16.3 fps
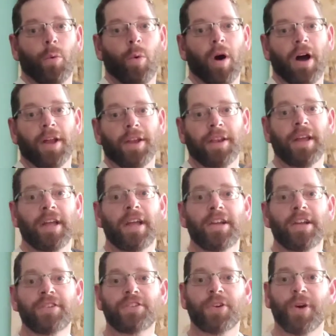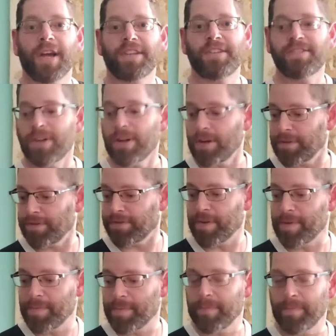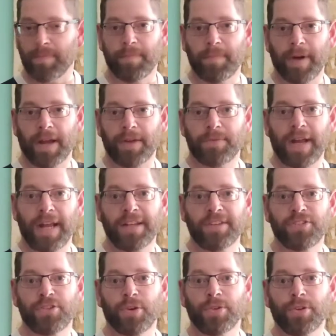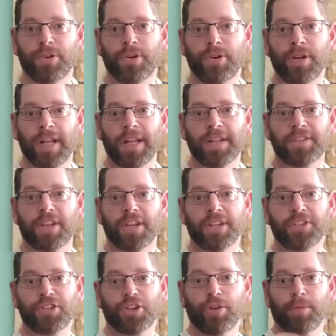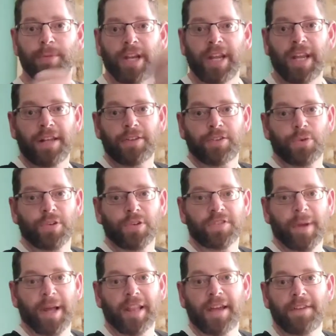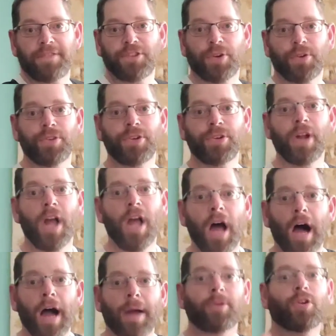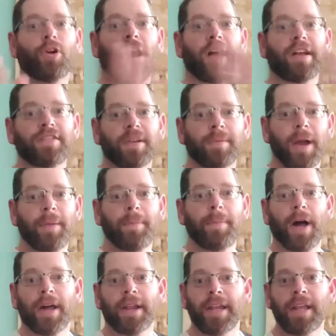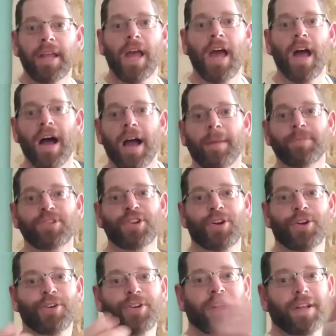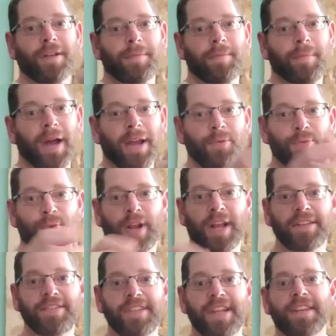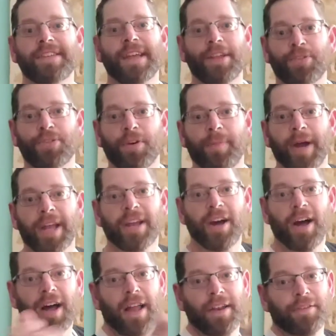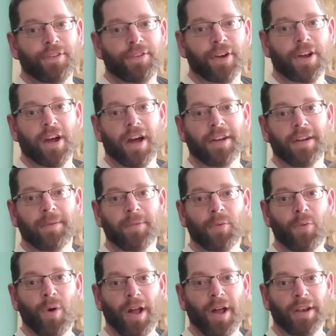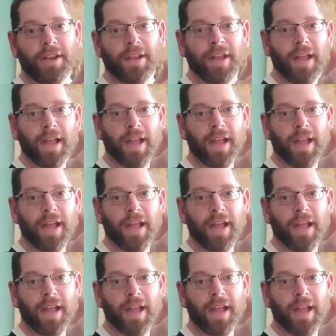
One. So I start from my right shoulder. It's going to terminate towards my left shoulder. I'm crossing my body. I'm turning my wrist as I throw my cut for a cut number one.